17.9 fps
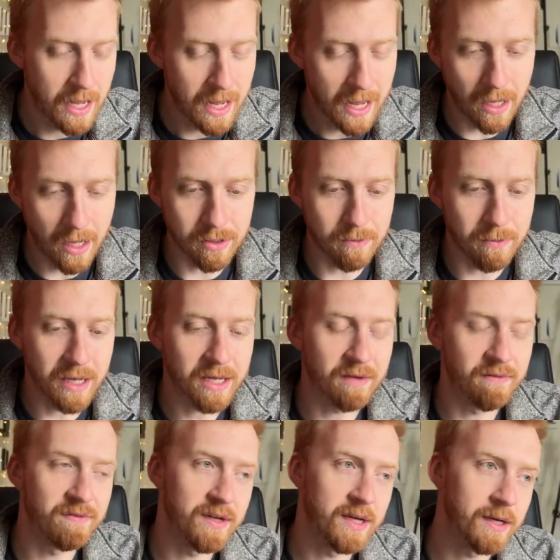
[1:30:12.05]
how you
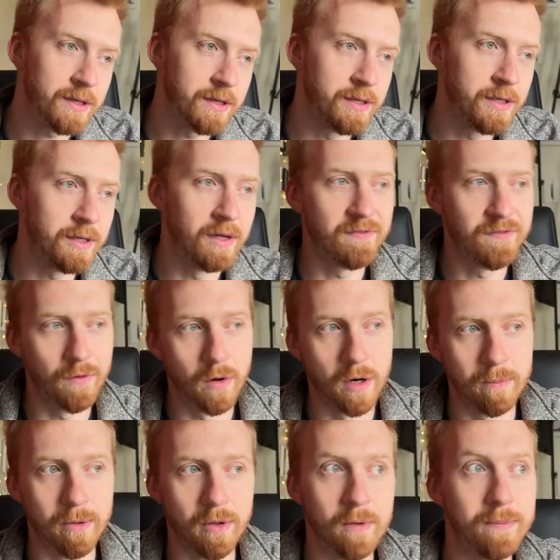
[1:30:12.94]
make a vehicle
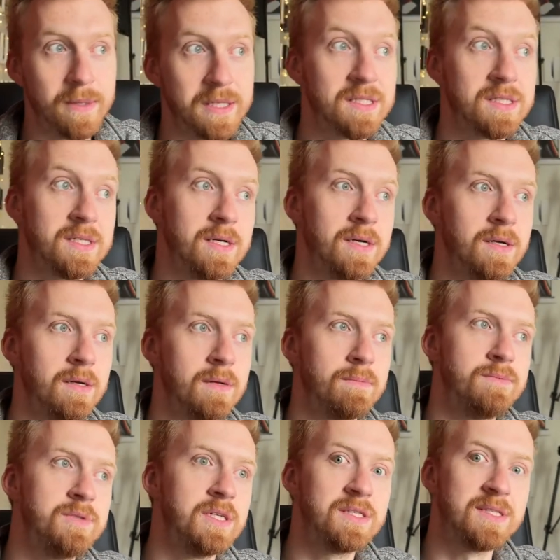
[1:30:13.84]
affordable but
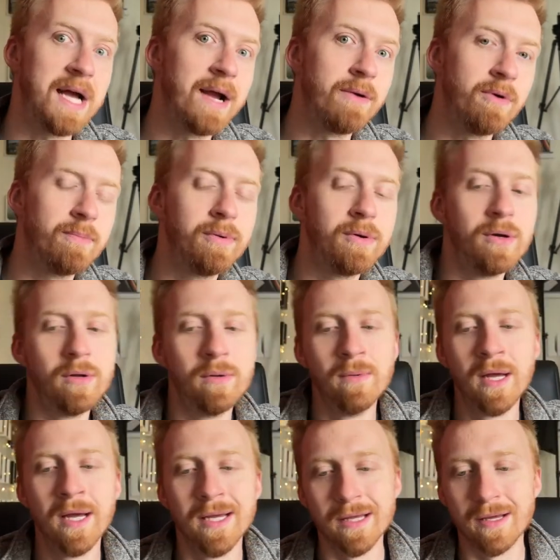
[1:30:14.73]
still desirable.